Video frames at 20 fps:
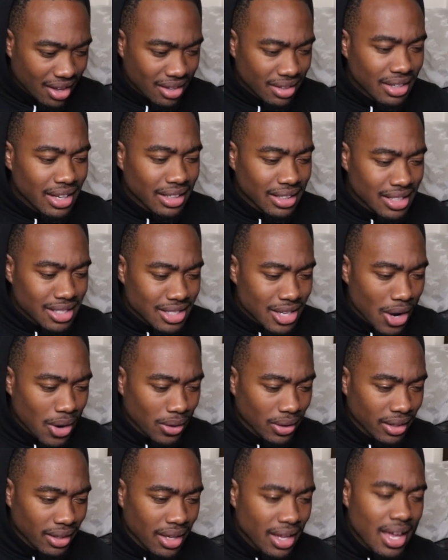Nick
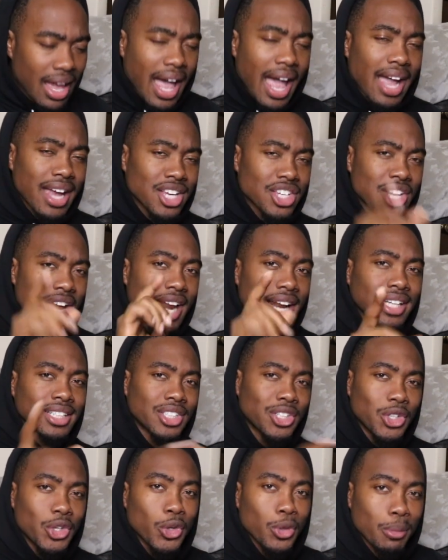Nittoli, hey, shout out
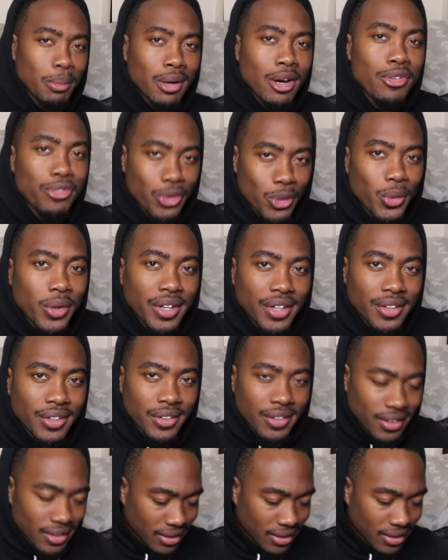to you, bro, for real.